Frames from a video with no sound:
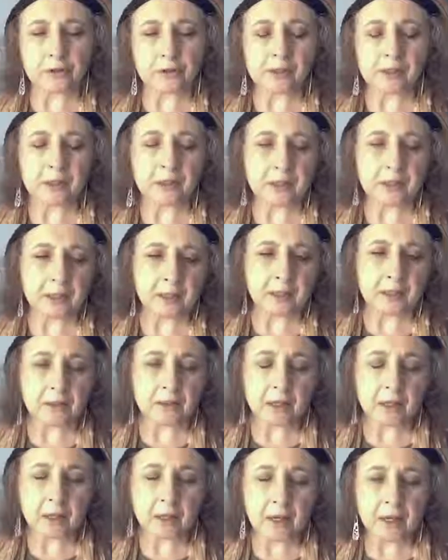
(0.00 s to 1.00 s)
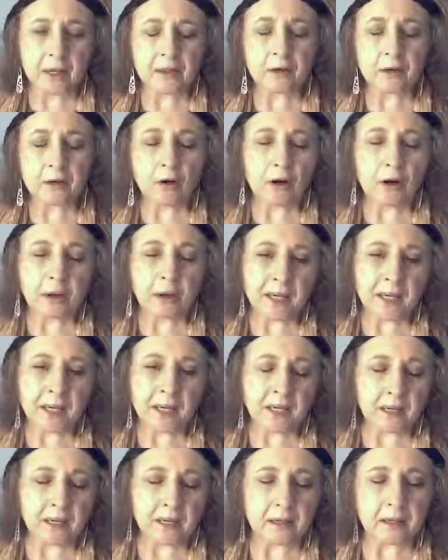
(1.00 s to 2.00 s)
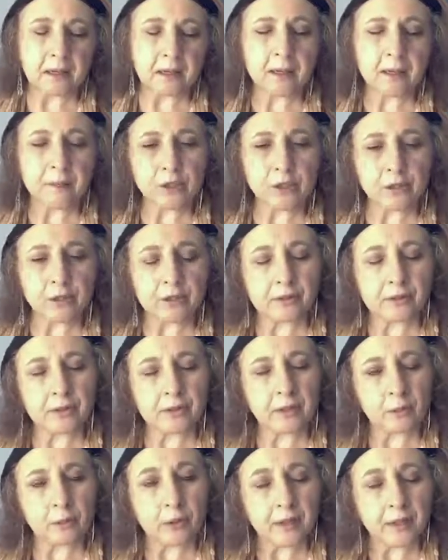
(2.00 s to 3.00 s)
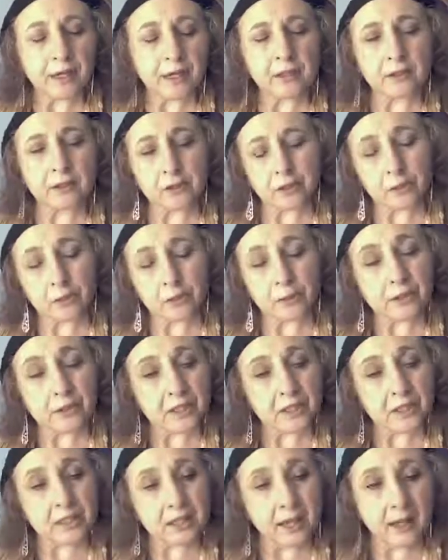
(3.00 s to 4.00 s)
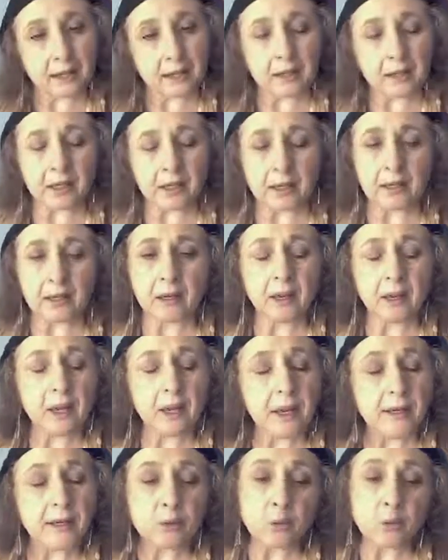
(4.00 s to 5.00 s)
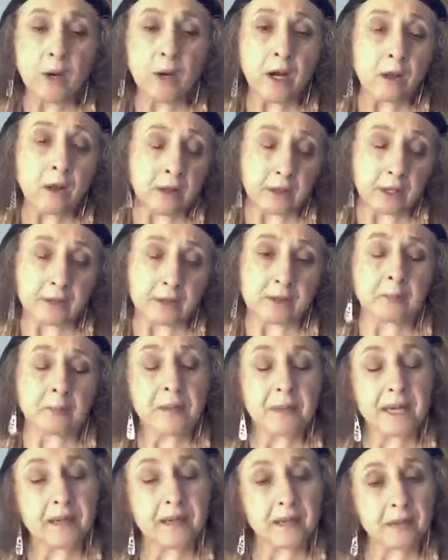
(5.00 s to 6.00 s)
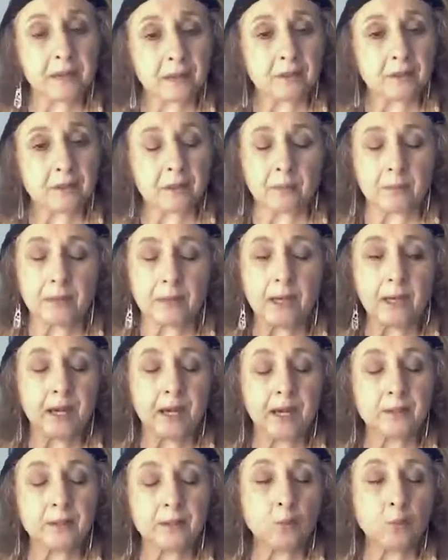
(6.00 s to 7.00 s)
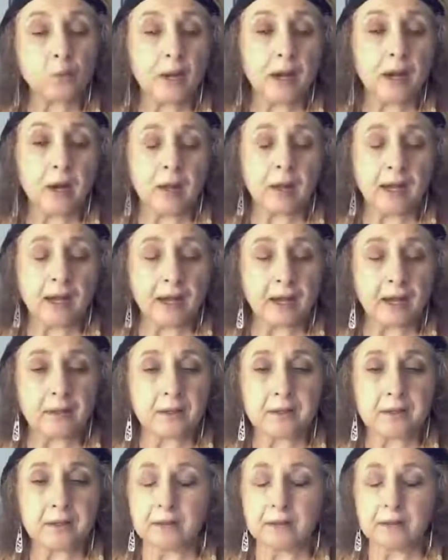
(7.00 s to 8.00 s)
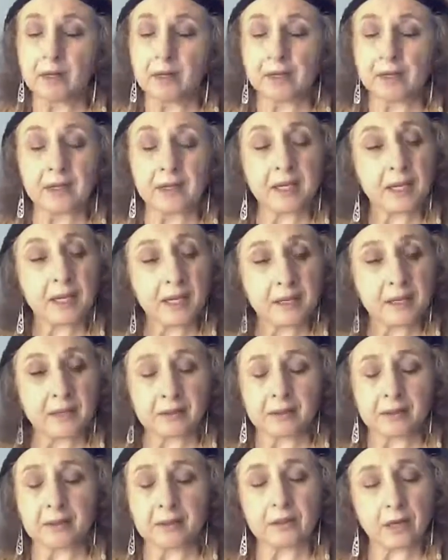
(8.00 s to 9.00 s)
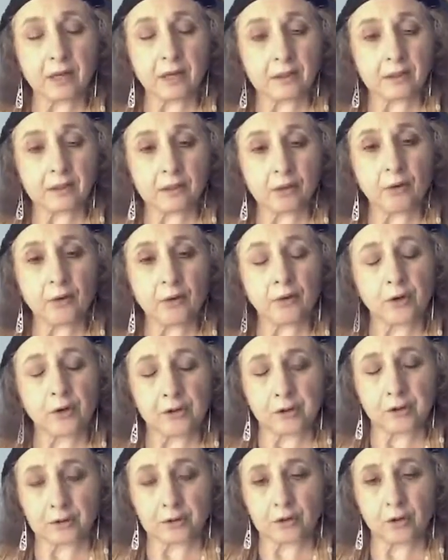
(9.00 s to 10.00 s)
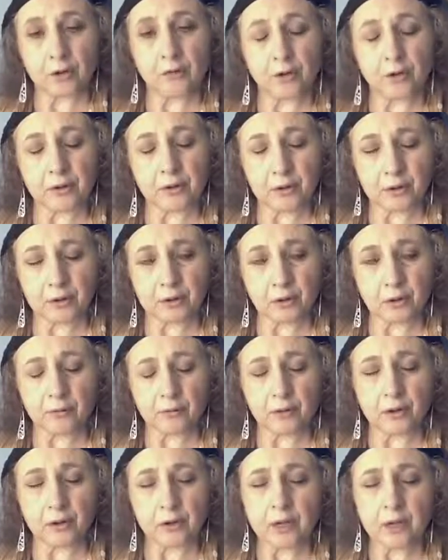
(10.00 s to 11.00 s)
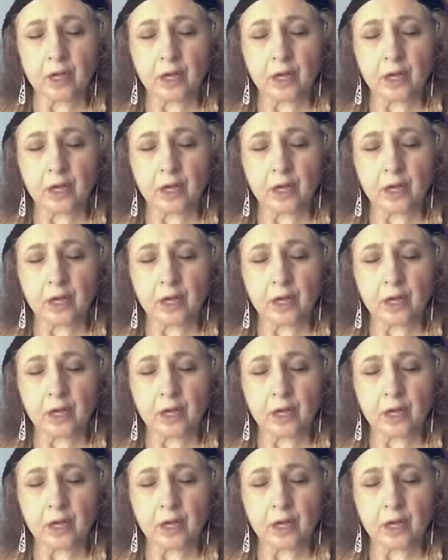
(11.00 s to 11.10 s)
And indeed, there are many images that relate to Christianity, as well as paganism, as well as the East, and so forth and so forth and so forth.